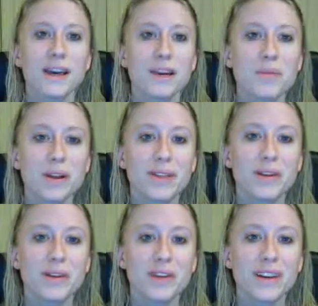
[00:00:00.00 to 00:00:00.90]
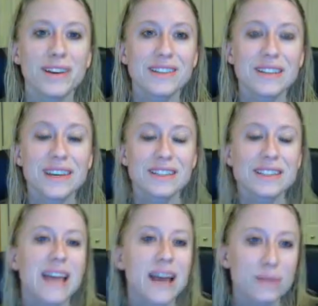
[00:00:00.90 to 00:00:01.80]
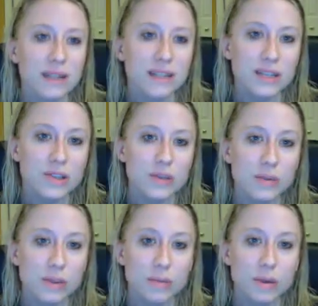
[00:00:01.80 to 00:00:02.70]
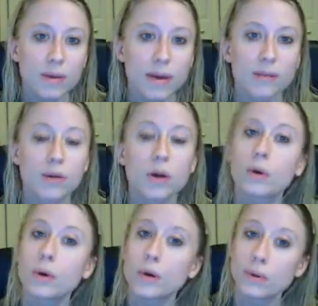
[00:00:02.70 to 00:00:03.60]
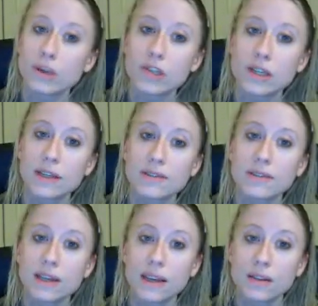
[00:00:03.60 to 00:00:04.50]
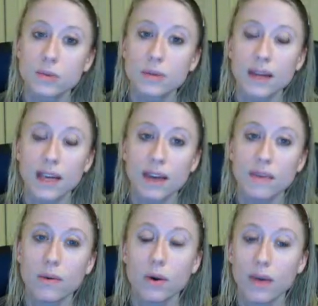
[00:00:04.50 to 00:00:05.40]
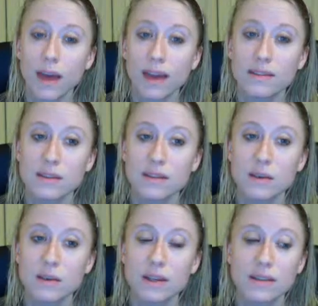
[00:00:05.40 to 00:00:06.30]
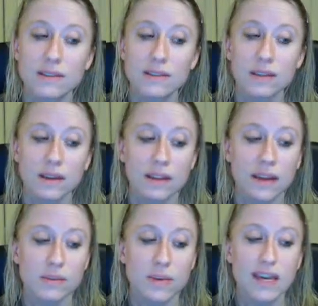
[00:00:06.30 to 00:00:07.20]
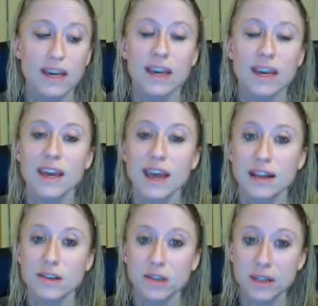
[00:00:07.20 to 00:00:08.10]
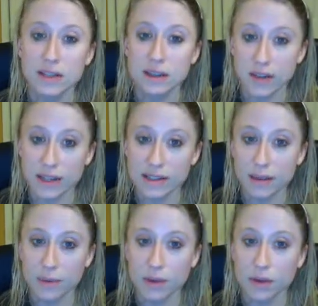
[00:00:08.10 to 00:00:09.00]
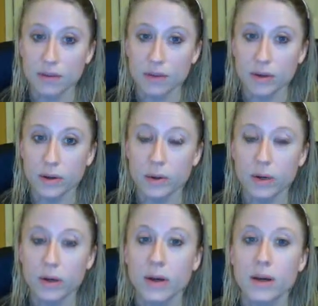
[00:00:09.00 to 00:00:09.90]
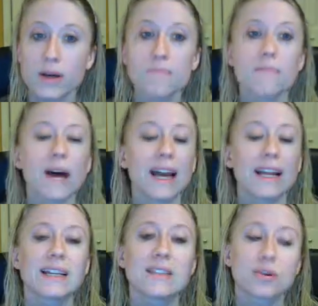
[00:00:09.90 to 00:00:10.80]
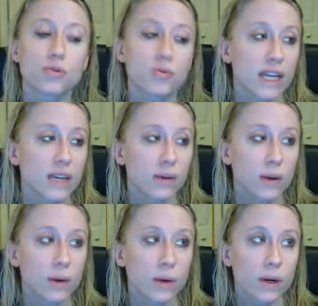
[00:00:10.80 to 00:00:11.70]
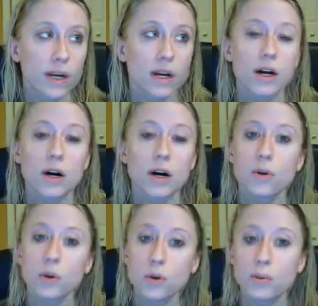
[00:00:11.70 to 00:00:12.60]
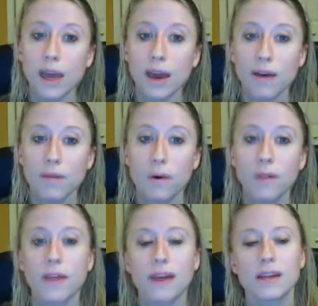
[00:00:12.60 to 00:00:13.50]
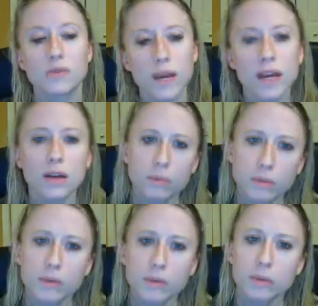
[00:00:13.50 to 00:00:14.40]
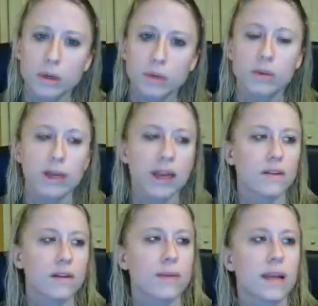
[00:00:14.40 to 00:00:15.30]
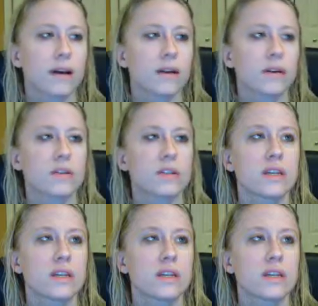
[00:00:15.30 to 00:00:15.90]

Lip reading: Good morning, third graders. Today I'm going to teach you a little bit about the recorder, which is the instrument that I gave you in class a few days last week. And as you can see, I have an example here of the recorder. Mine is a green recorder, although you may have one that is red or blue or purple. I gave out many colors.